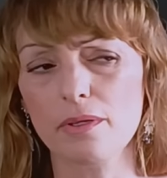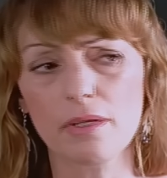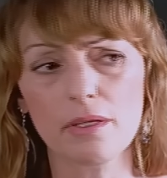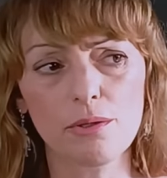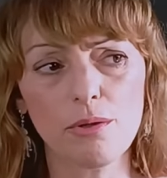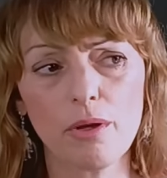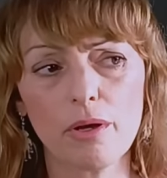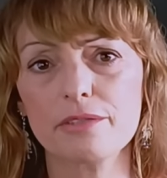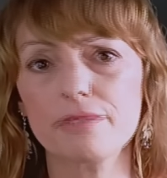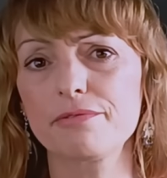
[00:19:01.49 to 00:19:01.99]
A
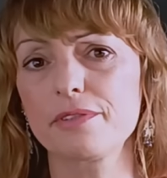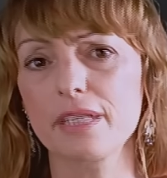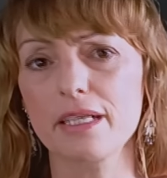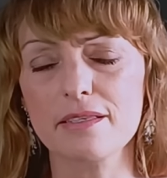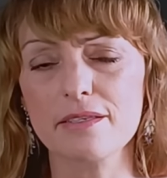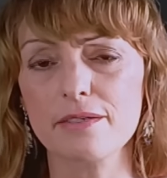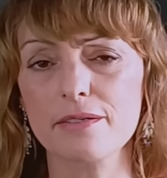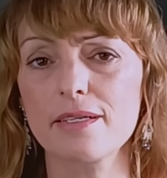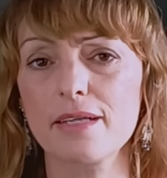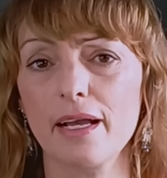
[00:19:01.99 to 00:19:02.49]
lot of
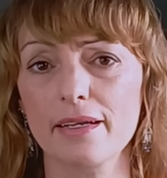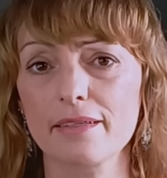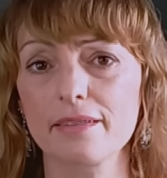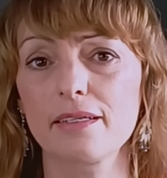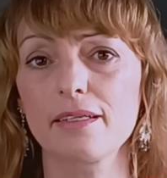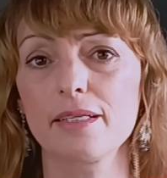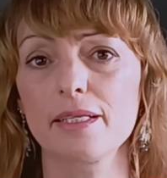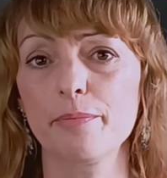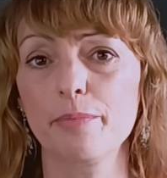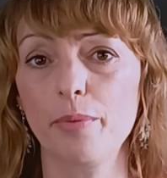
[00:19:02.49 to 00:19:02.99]
things are
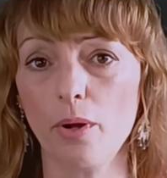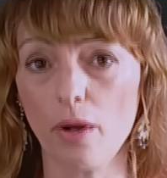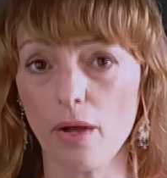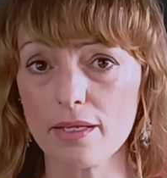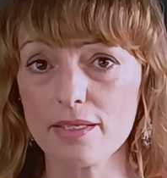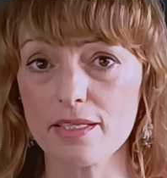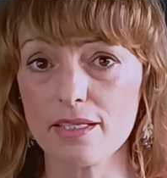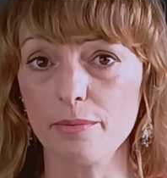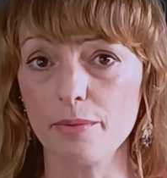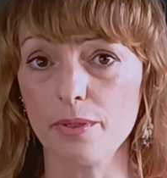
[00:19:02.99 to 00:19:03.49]
technically
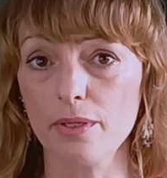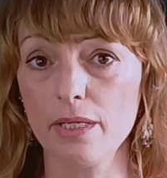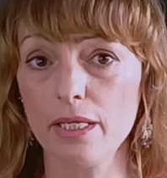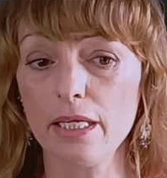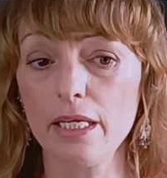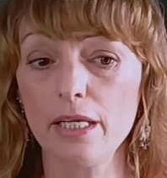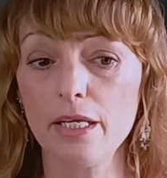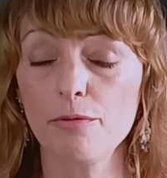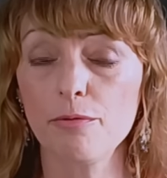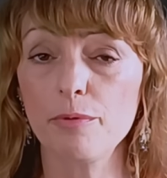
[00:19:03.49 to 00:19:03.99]
possible.
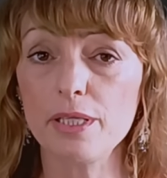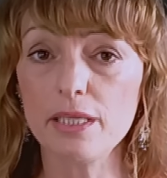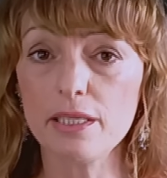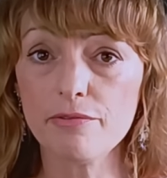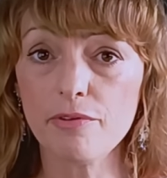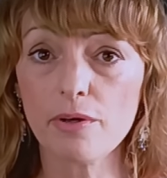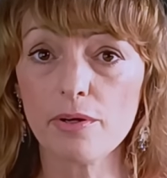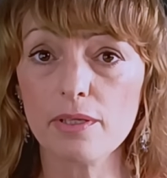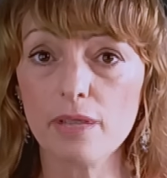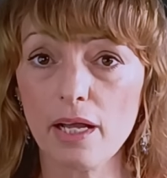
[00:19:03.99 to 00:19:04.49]
We
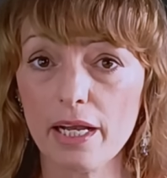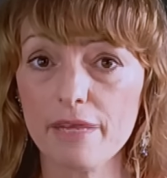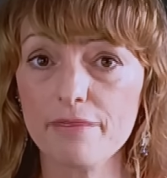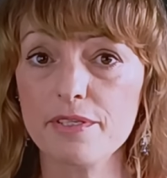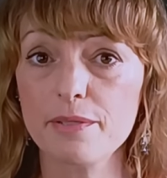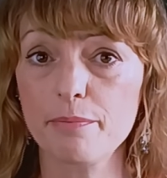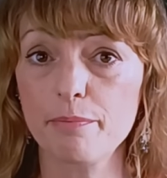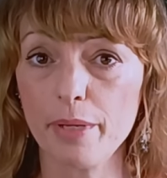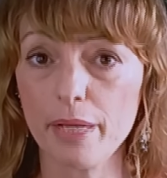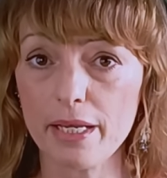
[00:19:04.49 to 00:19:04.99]
live our
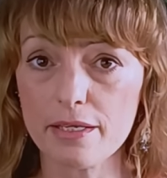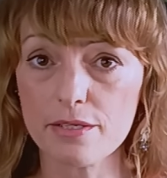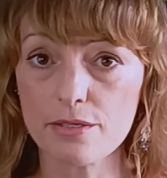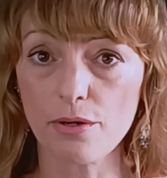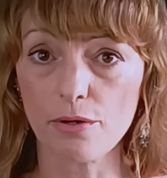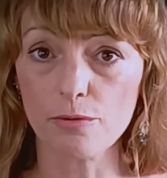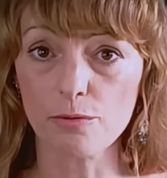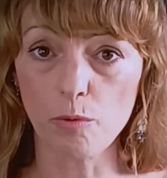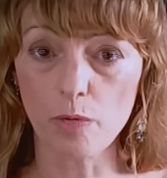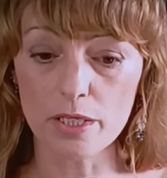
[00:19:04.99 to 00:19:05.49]
lives based
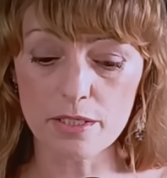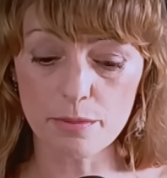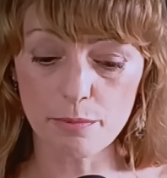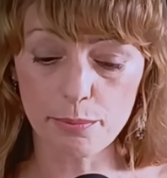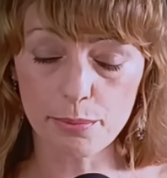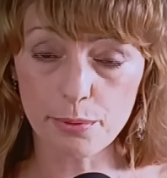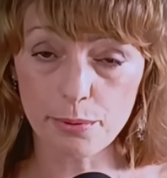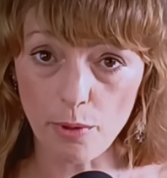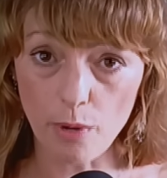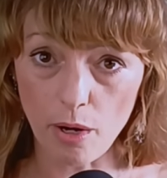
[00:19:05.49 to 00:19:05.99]
on what's
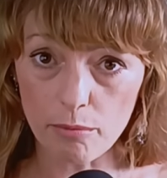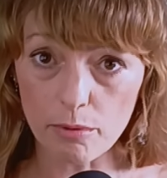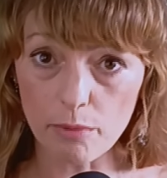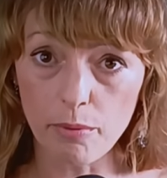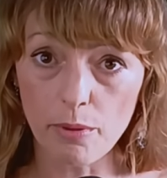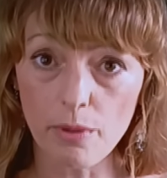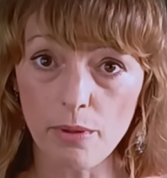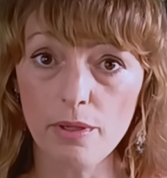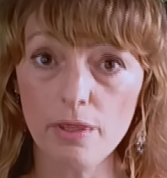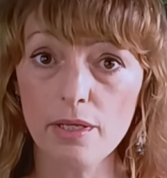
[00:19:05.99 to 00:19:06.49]

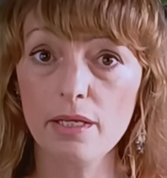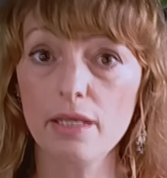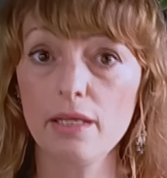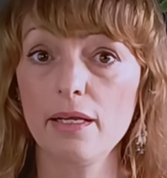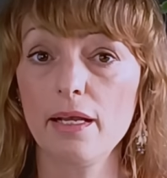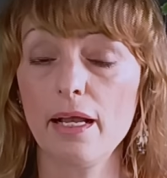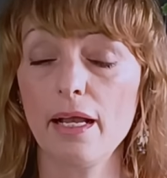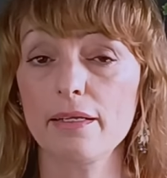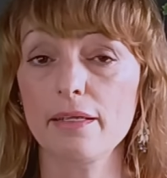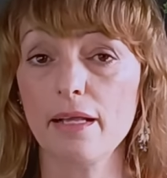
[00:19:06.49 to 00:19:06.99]
probable
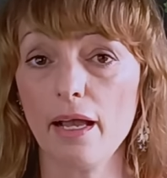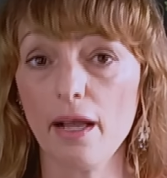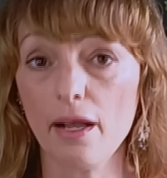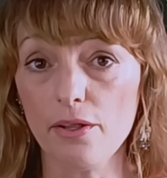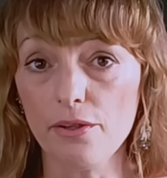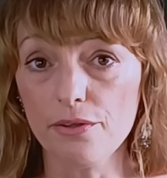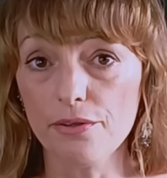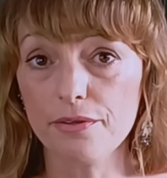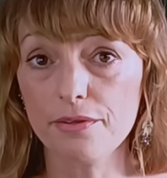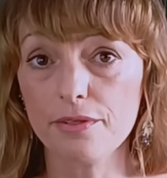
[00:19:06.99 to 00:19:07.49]
and
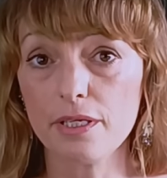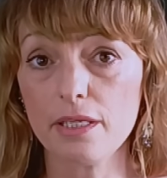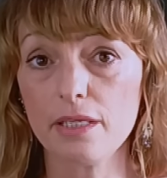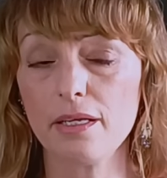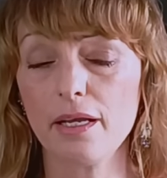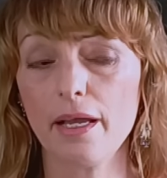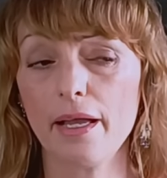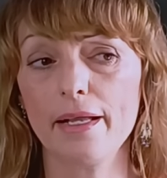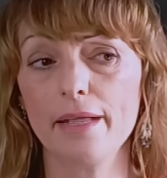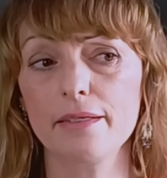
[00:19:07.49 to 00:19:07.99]
healthy
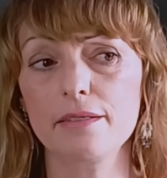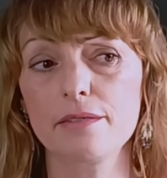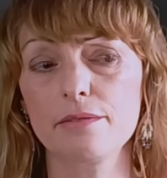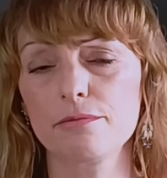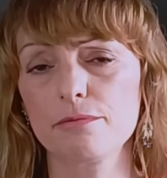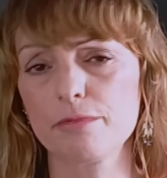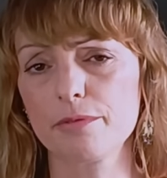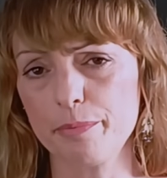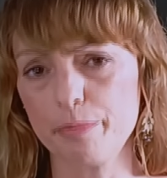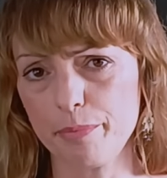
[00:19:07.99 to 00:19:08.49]
and
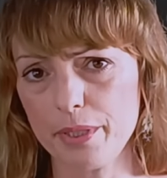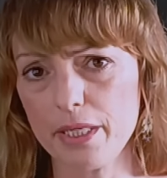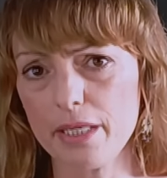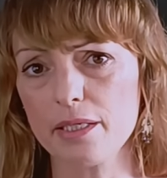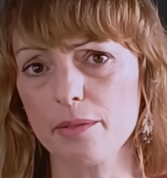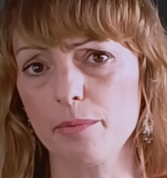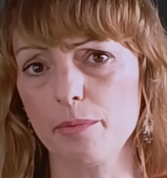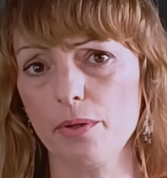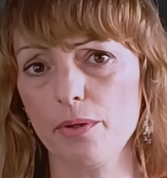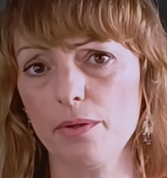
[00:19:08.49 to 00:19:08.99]

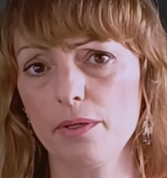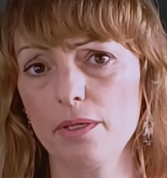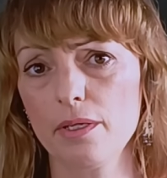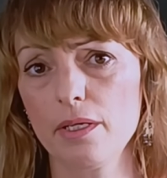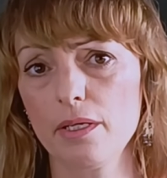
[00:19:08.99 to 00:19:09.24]
repeatable.